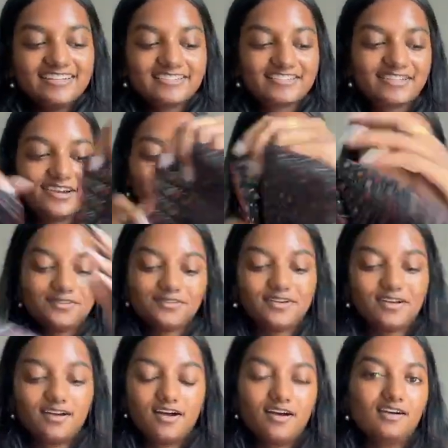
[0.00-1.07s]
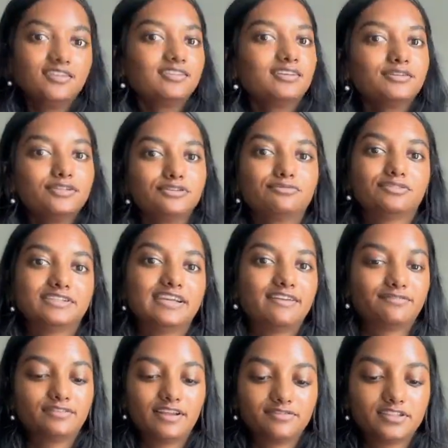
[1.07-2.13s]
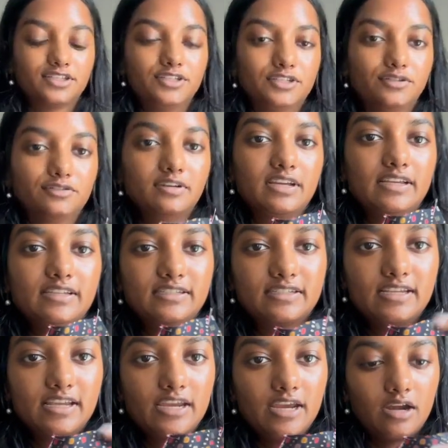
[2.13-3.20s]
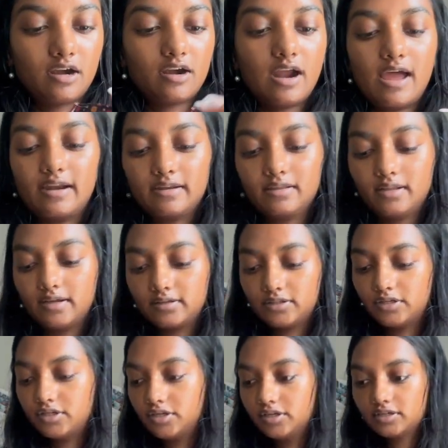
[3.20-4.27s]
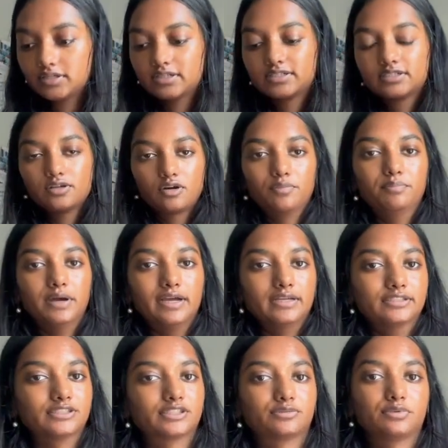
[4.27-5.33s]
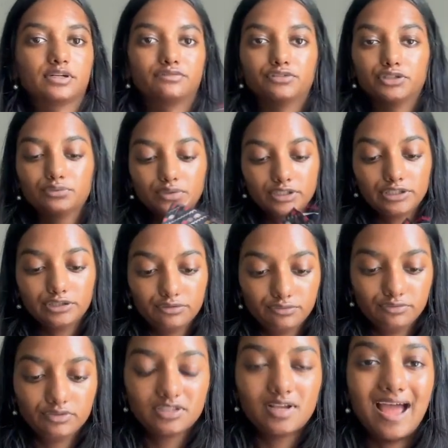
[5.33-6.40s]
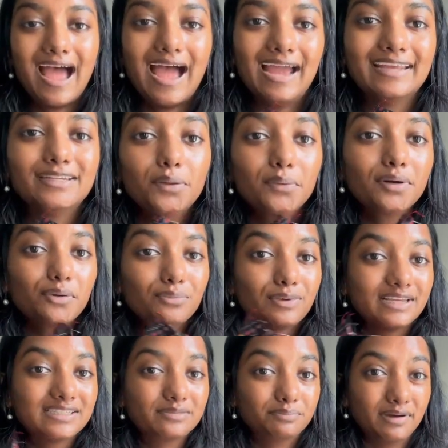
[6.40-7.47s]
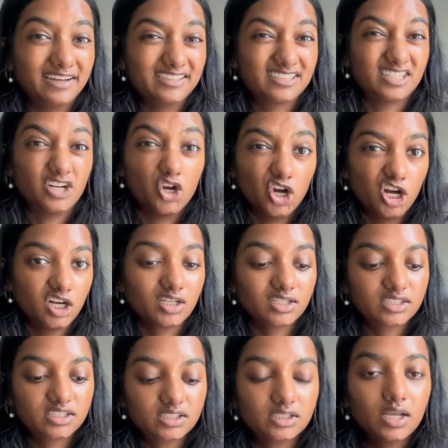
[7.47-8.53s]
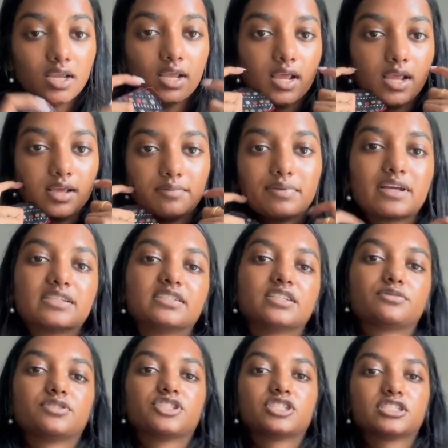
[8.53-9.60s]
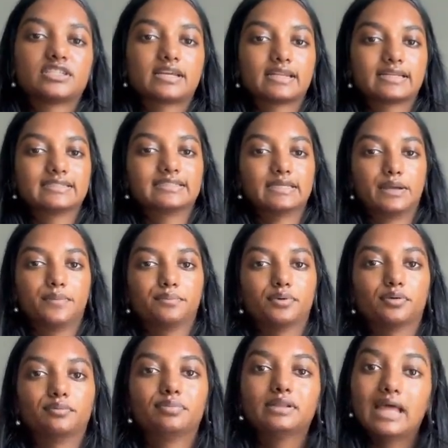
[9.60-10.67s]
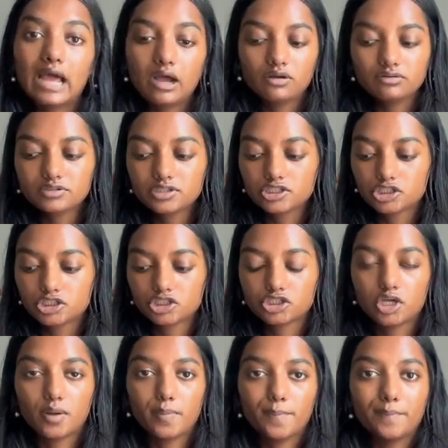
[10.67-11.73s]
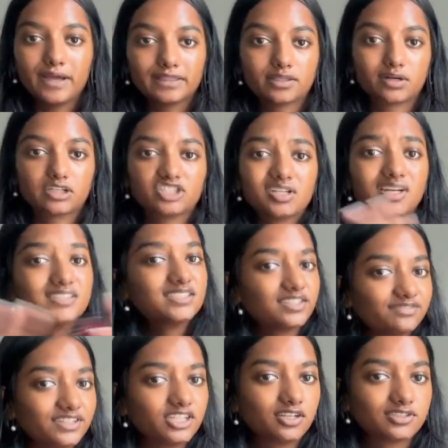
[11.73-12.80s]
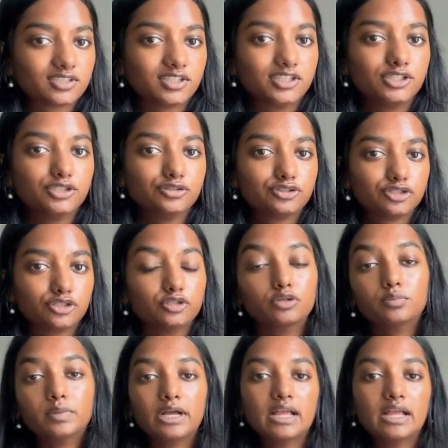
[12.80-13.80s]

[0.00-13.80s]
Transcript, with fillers: So all that you really have left to do is here adding like the hooks or buttons or whatever you want to use. I don't want to waste buttons and hooks because this was just like an example blouse but there are tons of videos on YouTube.